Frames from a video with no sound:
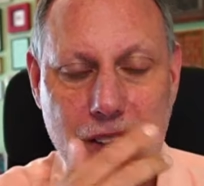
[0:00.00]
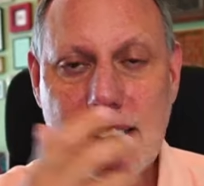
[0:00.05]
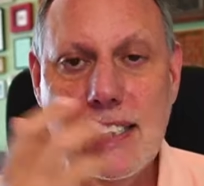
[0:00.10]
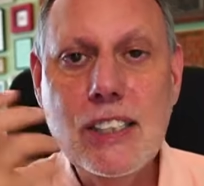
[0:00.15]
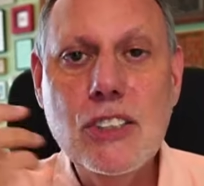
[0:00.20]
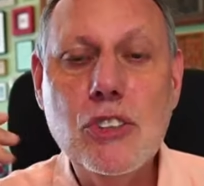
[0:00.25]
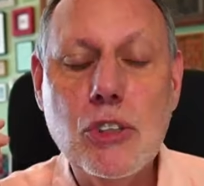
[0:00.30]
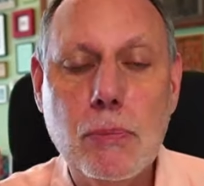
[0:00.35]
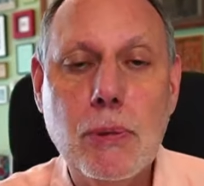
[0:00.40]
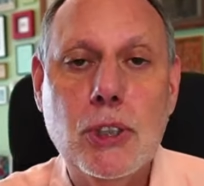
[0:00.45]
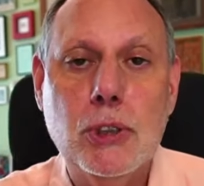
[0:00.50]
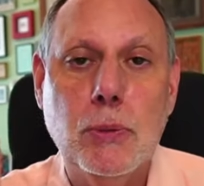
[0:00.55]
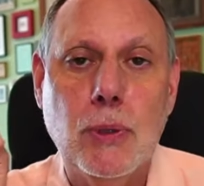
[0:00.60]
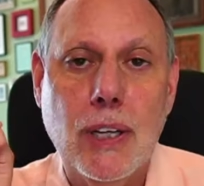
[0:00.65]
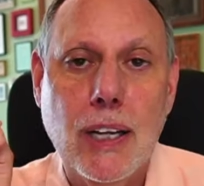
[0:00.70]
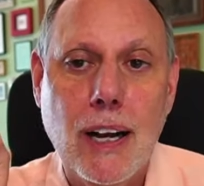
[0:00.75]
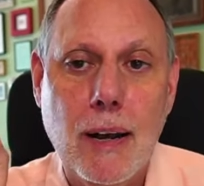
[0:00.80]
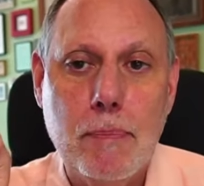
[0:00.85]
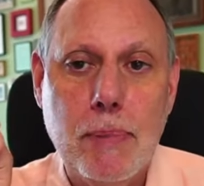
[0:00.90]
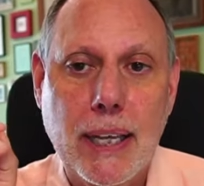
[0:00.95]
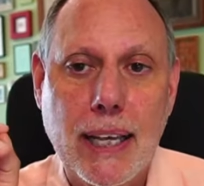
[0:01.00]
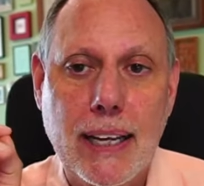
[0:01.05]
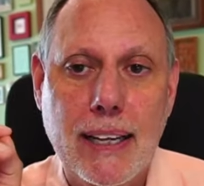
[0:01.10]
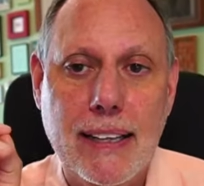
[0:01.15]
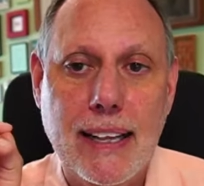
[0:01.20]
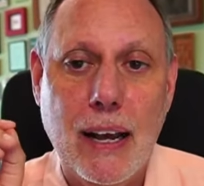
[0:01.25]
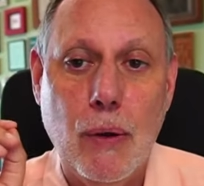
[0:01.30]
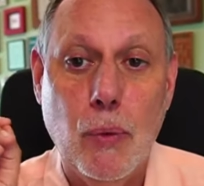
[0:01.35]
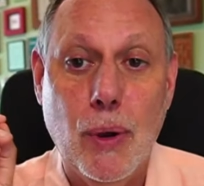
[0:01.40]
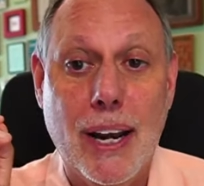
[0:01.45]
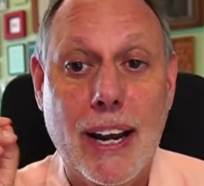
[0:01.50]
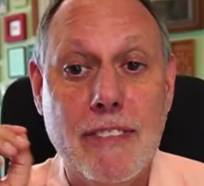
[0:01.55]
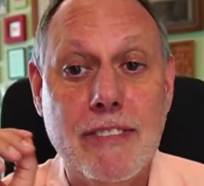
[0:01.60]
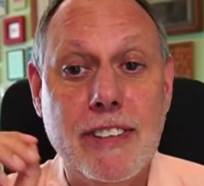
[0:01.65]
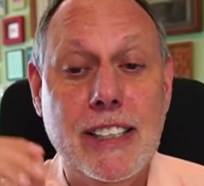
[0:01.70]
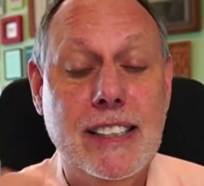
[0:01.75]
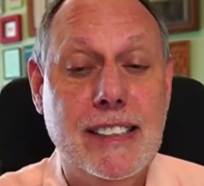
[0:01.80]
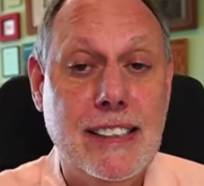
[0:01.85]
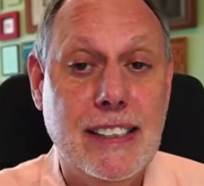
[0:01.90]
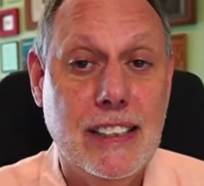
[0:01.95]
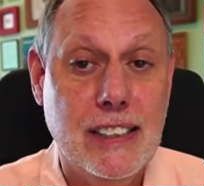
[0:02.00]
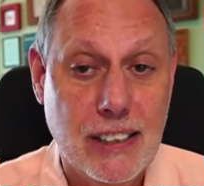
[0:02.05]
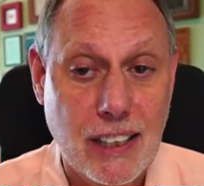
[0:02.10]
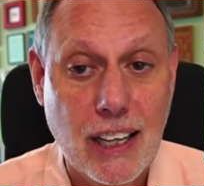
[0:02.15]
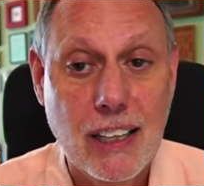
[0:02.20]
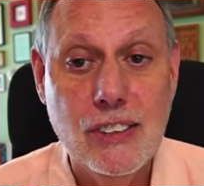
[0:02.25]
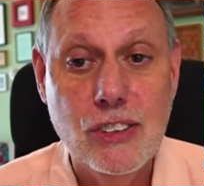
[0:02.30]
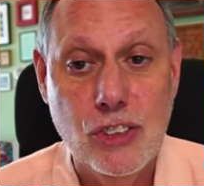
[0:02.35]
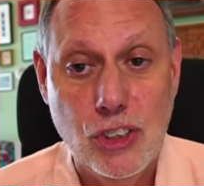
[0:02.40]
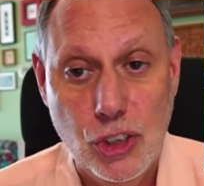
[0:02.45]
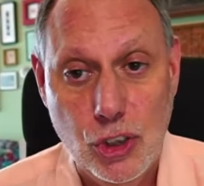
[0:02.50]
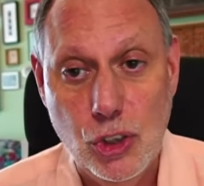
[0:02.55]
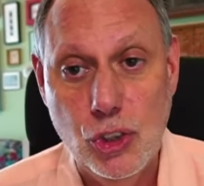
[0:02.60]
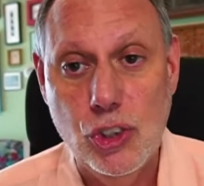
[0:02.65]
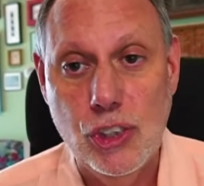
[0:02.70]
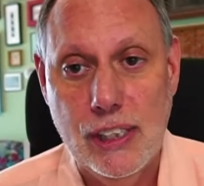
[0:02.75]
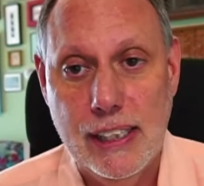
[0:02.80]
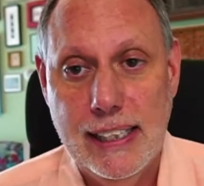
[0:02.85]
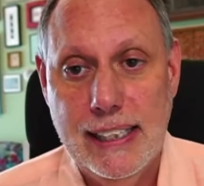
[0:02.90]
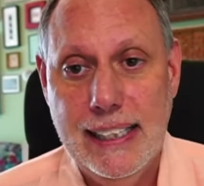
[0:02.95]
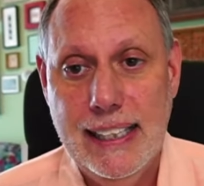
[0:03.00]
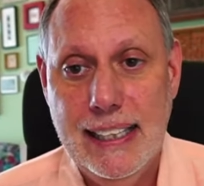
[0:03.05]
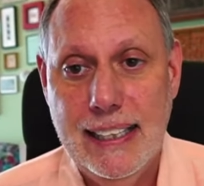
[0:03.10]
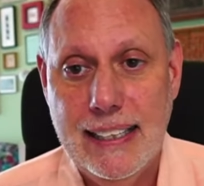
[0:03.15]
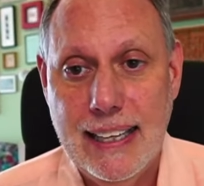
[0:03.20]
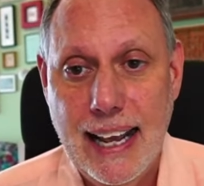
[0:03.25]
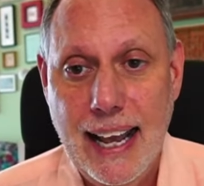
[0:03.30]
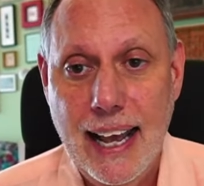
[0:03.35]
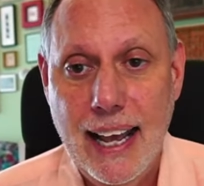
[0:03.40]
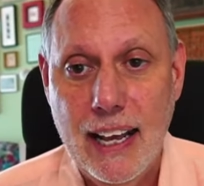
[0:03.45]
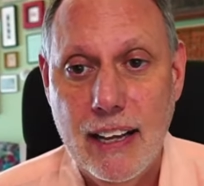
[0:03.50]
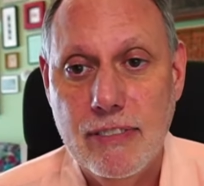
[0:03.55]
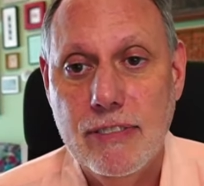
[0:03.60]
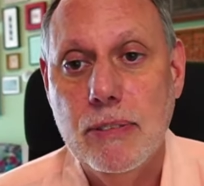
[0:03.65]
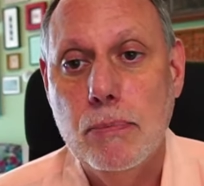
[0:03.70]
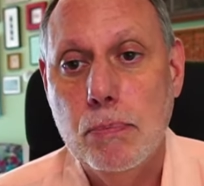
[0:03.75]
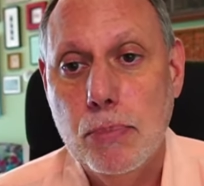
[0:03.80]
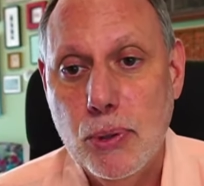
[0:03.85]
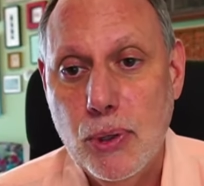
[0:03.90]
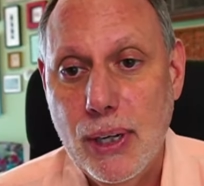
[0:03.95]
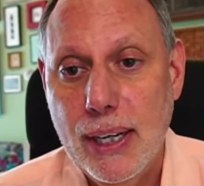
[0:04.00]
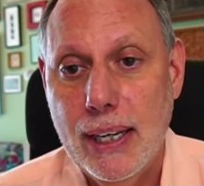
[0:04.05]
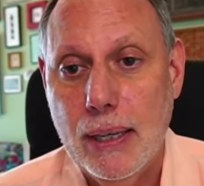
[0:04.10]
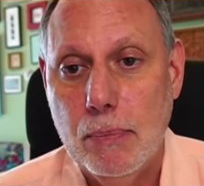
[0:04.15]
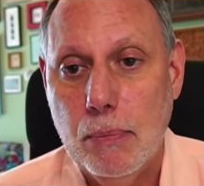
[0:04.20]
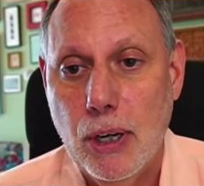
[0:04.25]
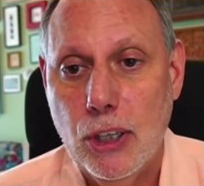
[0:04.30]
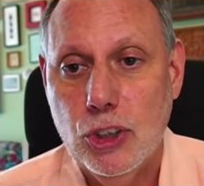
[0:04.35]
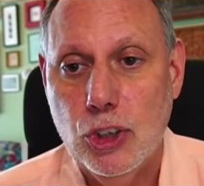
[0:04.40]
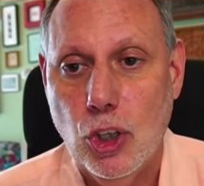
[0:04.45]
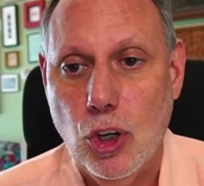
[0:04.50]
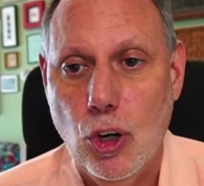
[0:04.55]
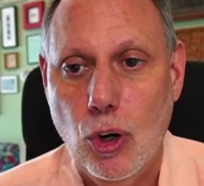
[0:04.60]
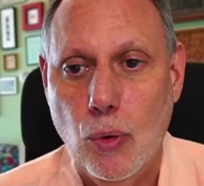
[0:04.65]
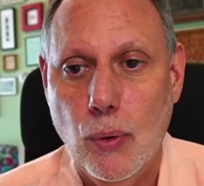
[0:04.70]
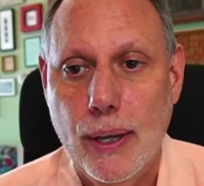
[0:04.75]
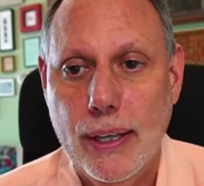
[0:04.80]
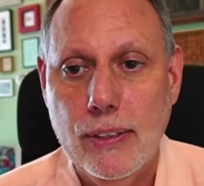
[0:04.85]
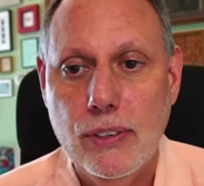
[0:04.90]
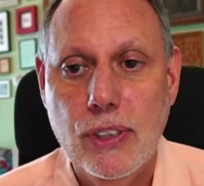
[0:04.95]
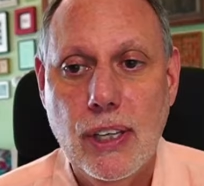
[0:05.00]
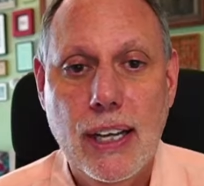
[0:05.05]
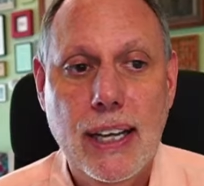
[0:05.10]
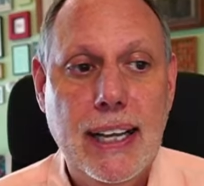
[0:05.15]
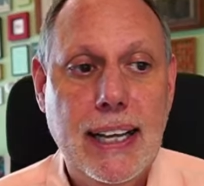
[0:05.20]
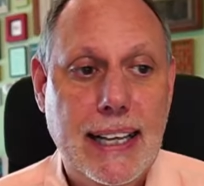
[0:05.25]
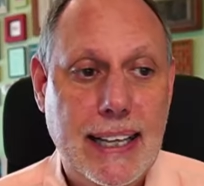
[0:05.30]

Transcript: scenes are much more complicated than that. What every scene does usually need to have, pretty much always,